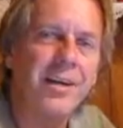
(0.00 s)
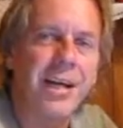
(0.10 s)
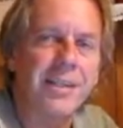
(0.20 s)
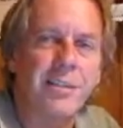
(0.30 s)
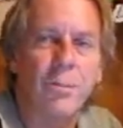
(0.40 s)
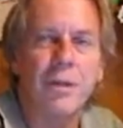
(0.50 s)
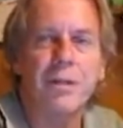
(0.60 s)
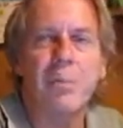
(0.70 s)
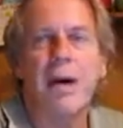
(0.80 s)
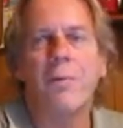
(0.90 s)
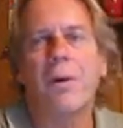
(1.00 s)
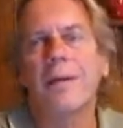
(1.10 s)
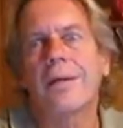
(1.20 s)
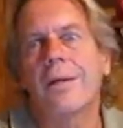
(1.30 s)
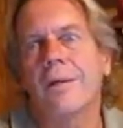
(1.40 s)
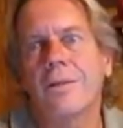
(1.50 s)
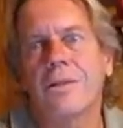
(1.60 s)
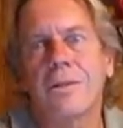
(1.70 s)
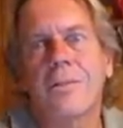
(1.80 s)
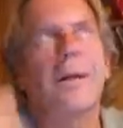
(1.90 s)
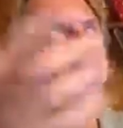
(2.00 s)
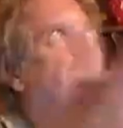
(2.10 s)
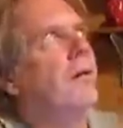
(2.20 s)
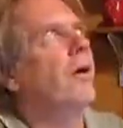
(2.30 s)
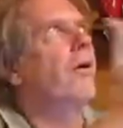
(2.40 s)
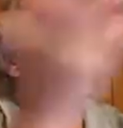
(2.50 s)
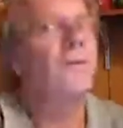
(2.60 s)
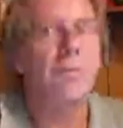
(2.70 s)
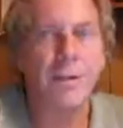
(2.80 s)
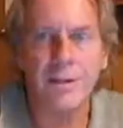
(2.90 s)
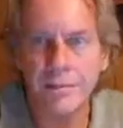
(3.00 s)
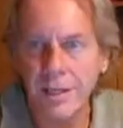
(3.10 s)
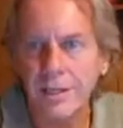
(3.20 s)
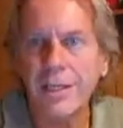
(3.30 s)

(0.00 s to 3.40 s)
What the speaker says: eggs in one spot while you're spraying it all over the place, right?